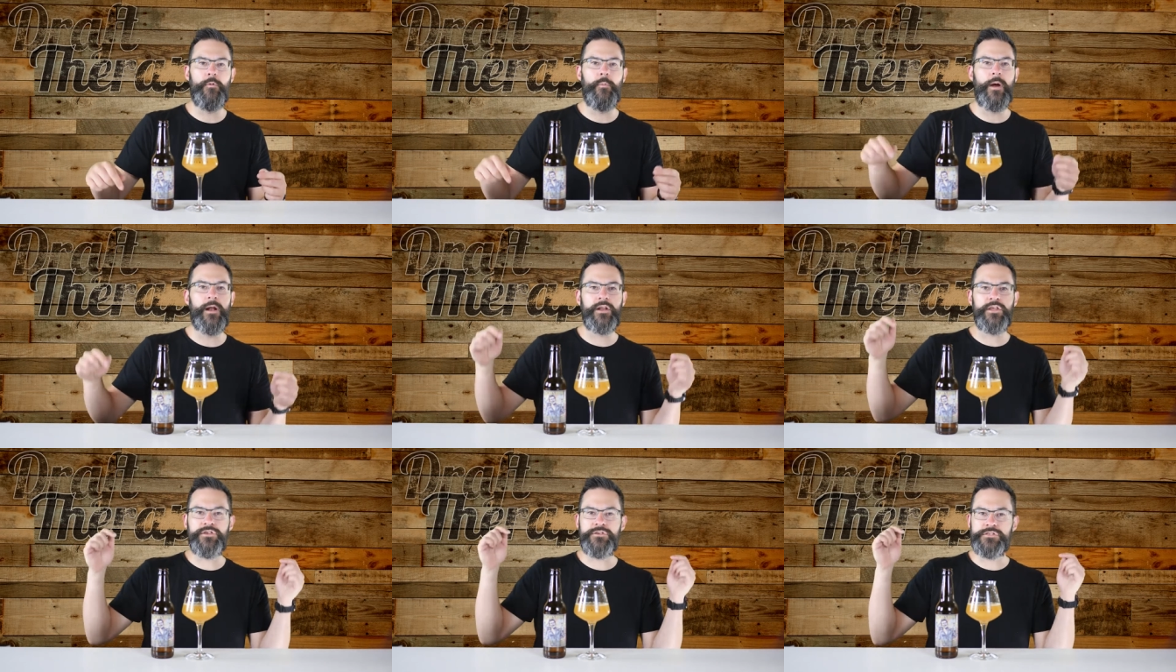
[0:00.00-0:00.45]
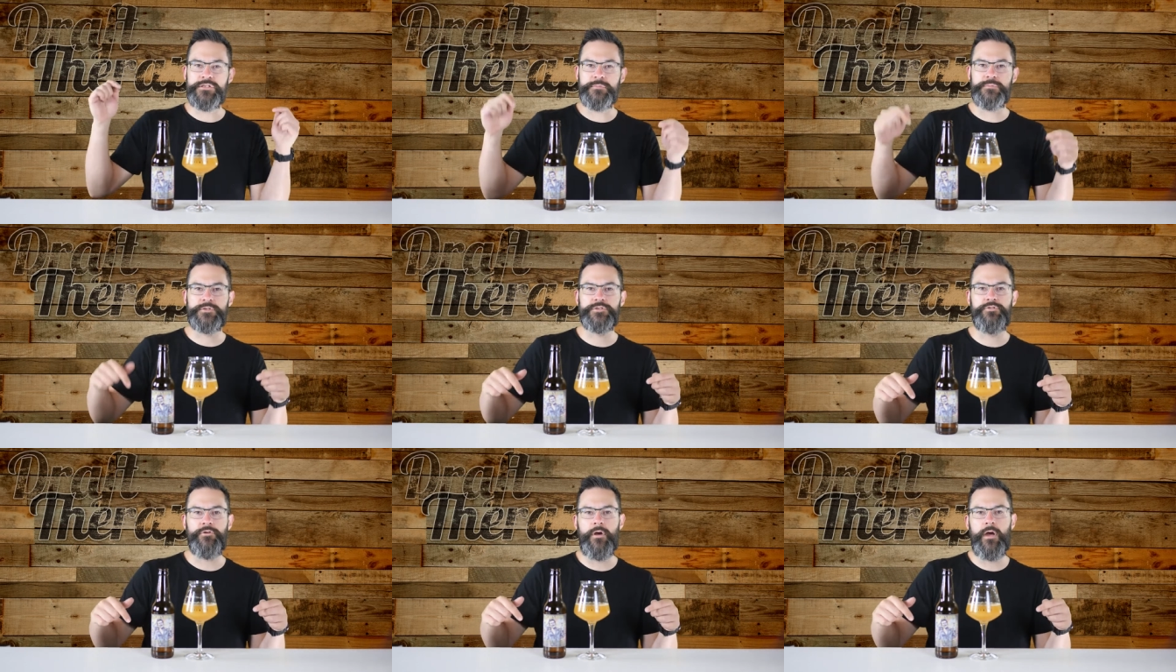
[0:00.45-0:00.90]
why don't you
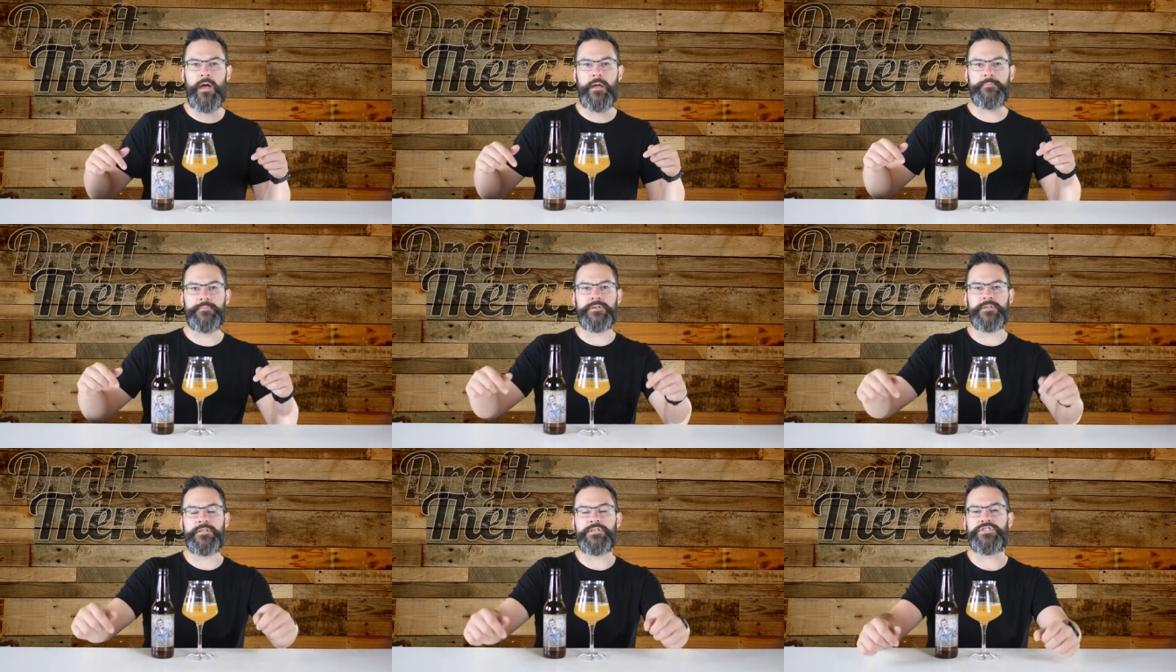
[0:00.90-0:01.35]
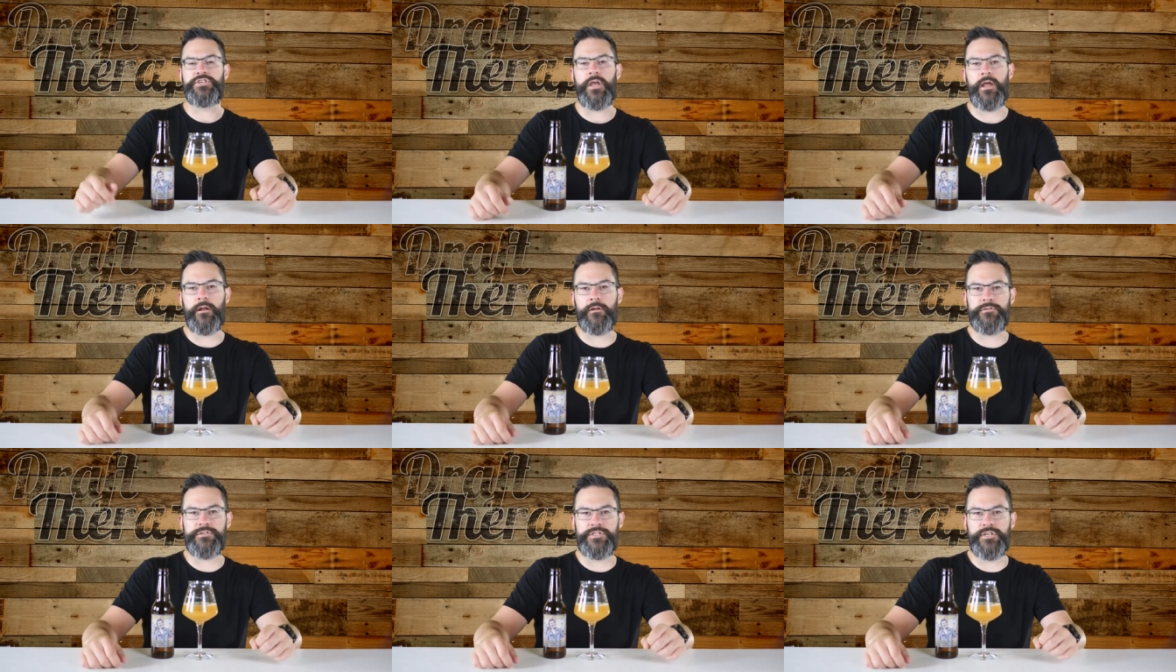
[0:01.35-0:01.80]
subscribe to the
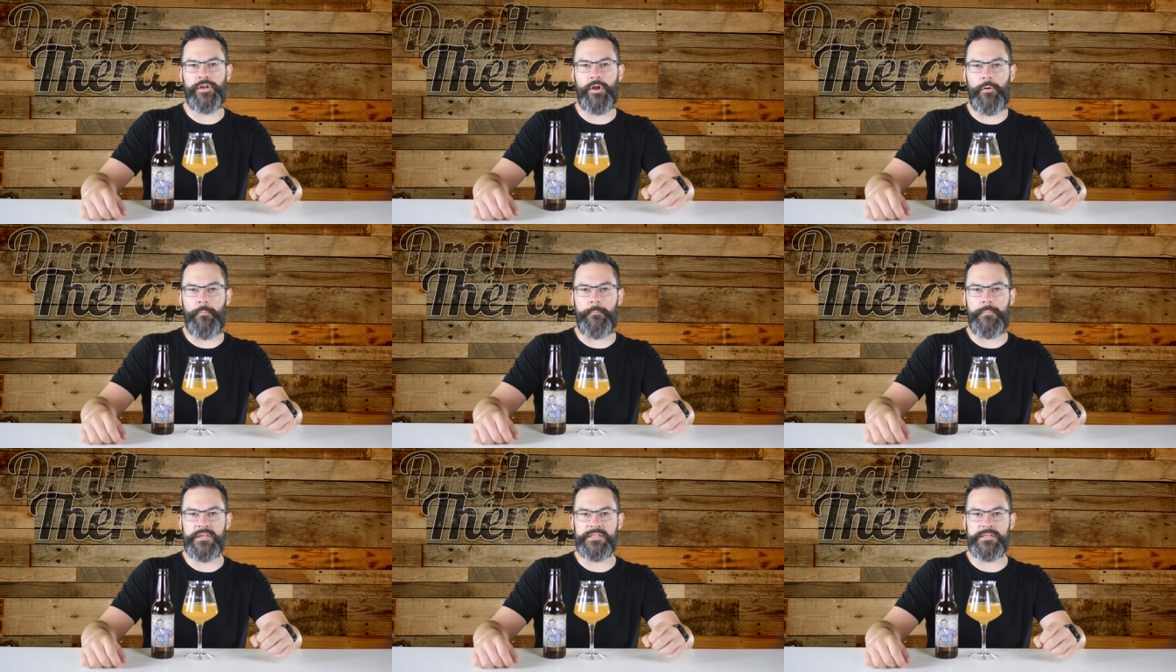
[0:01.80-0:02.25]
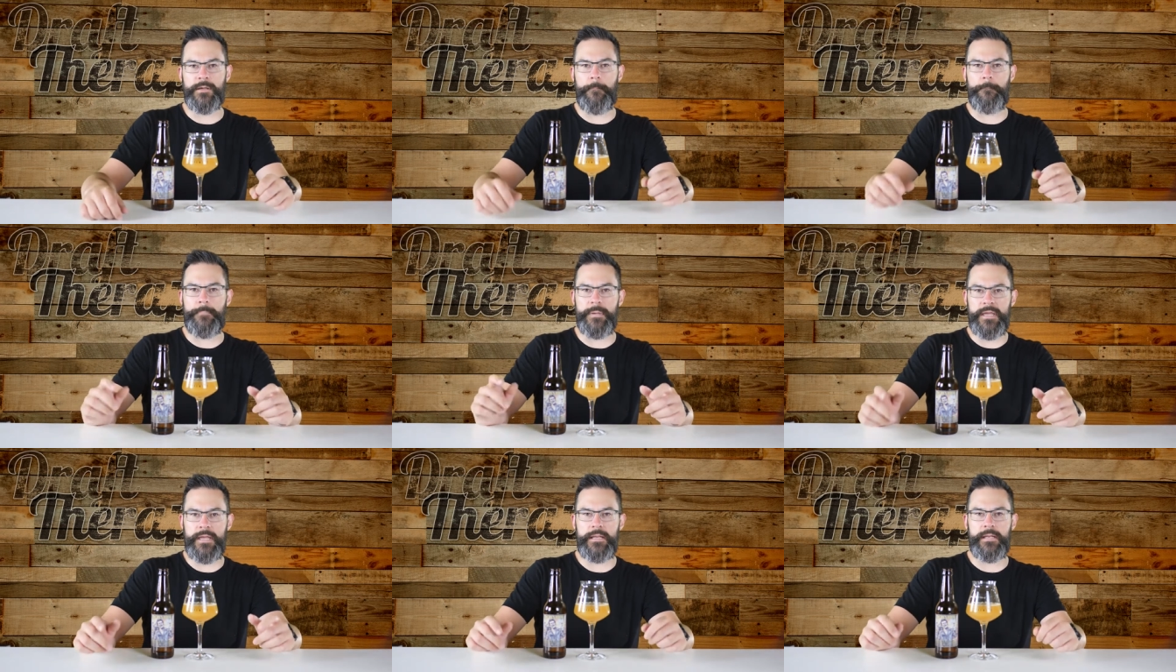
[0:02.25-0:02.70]
channel so you don't miss a
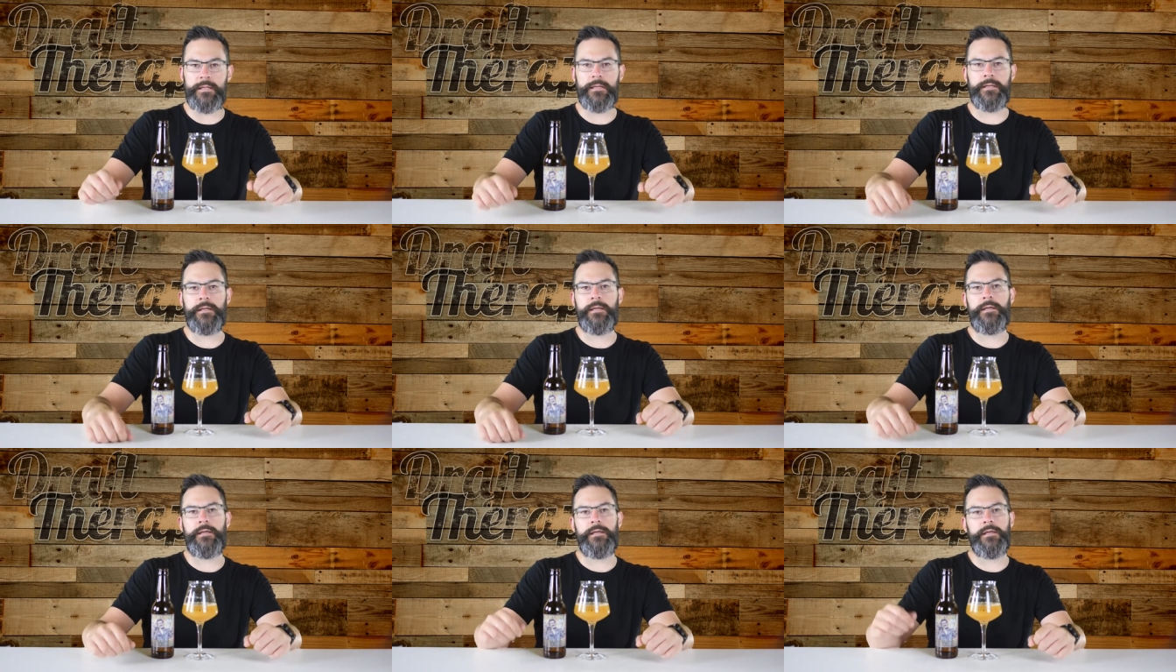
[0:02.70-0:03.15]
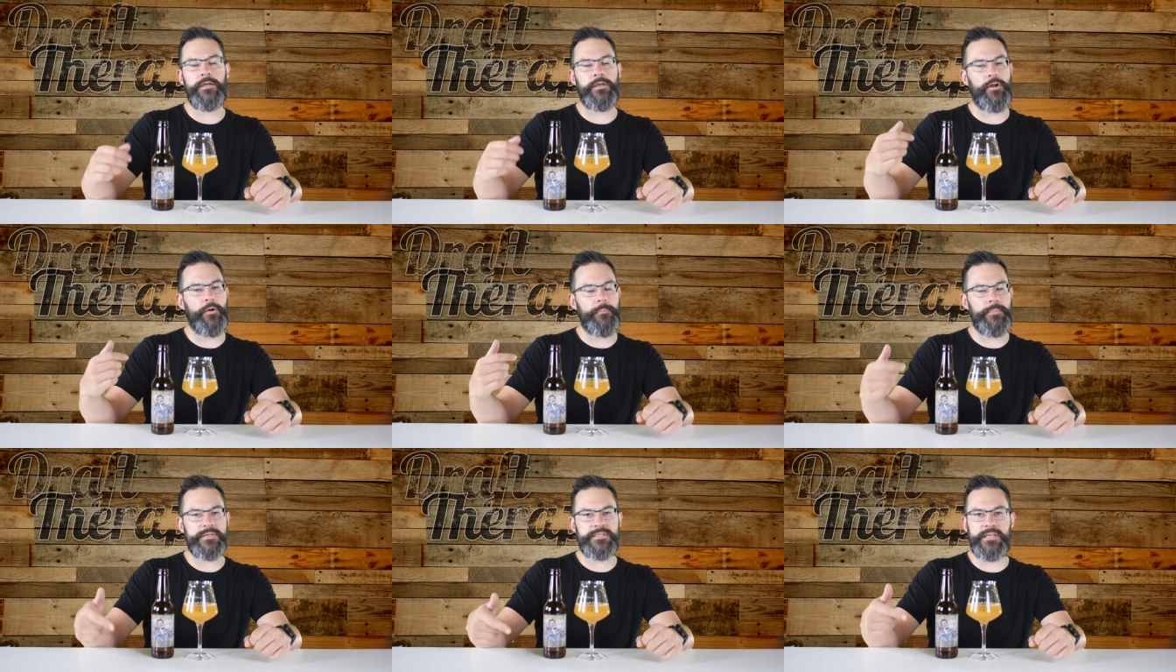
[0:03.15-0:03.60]
beat, you
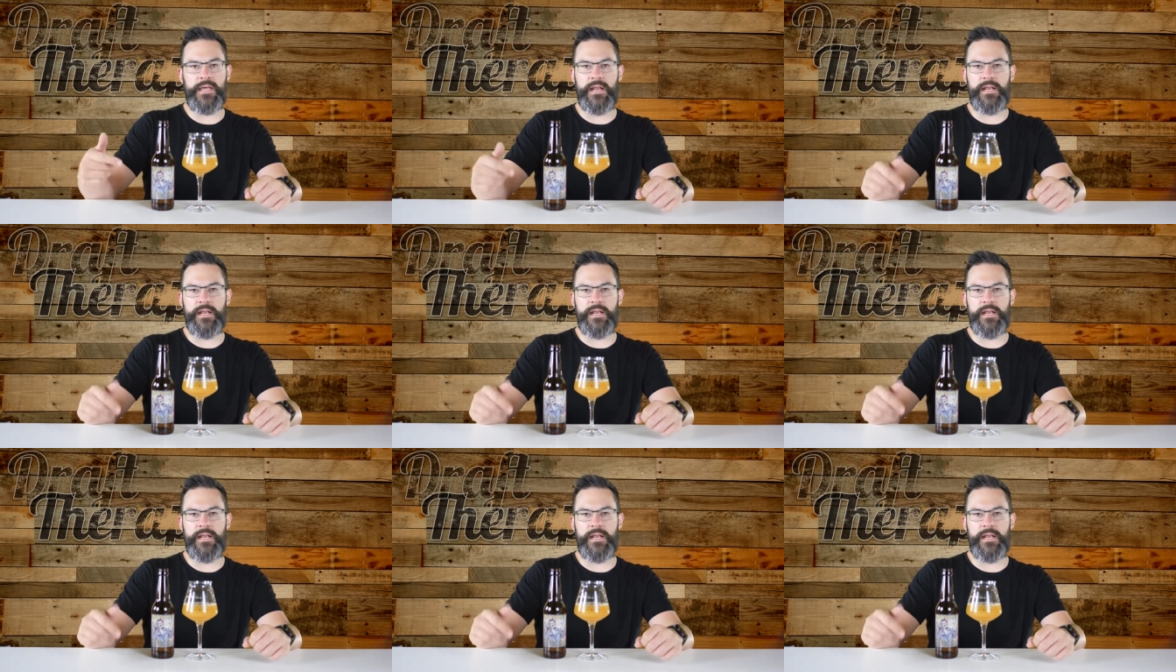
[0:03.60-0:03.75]
don't miss